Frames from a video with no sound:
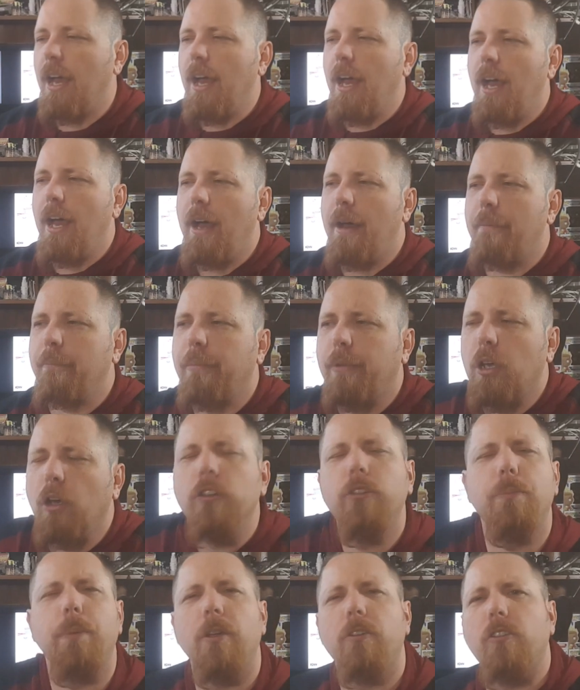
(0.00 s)
um,
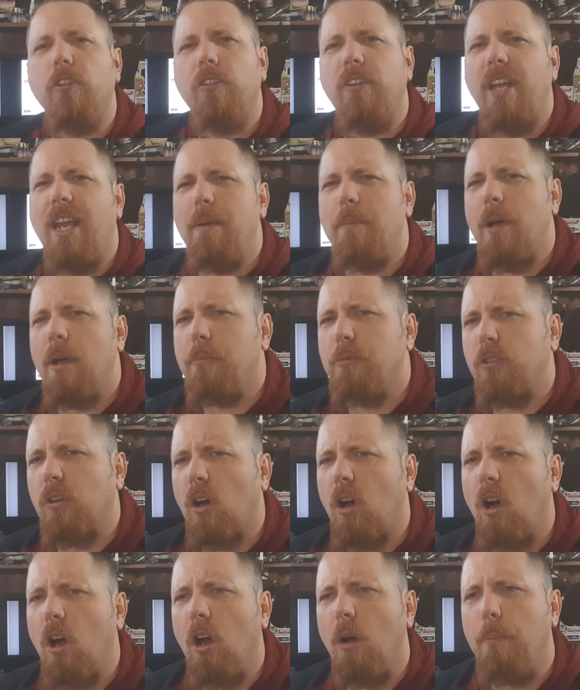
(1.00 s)
Ghostbuster team ups
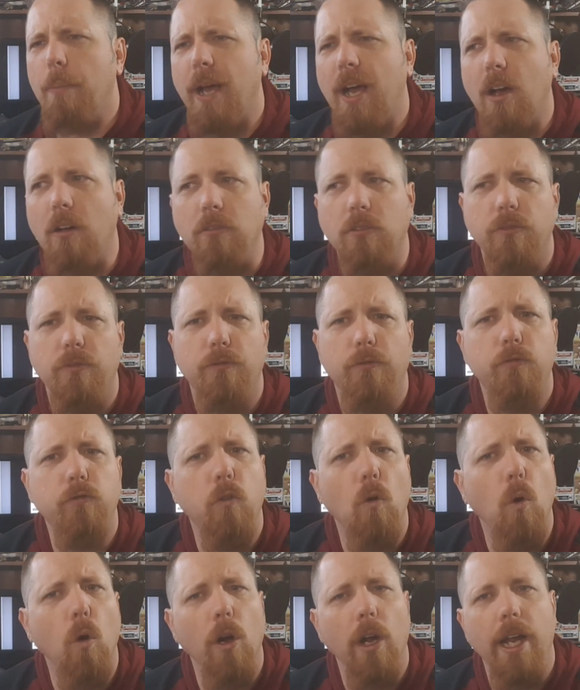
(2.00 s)
are about
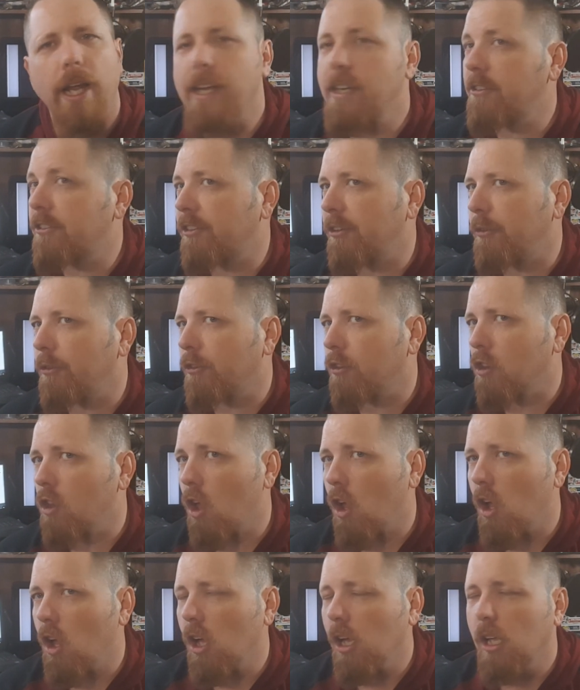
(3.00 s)
four issues
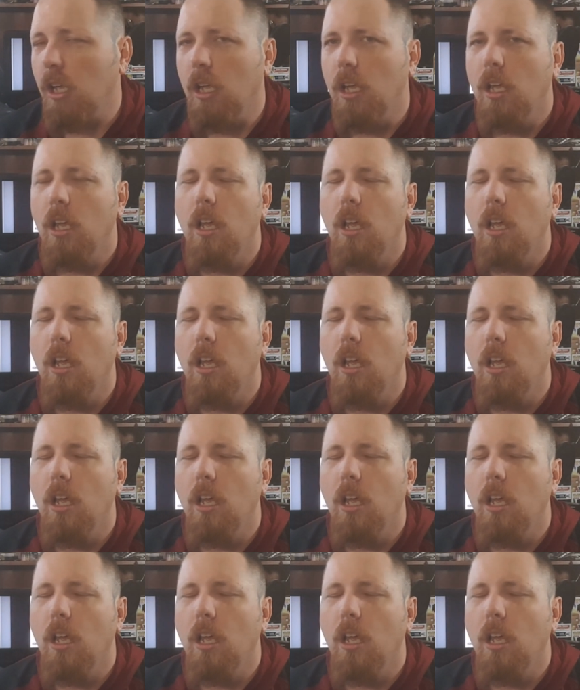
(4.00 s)
long.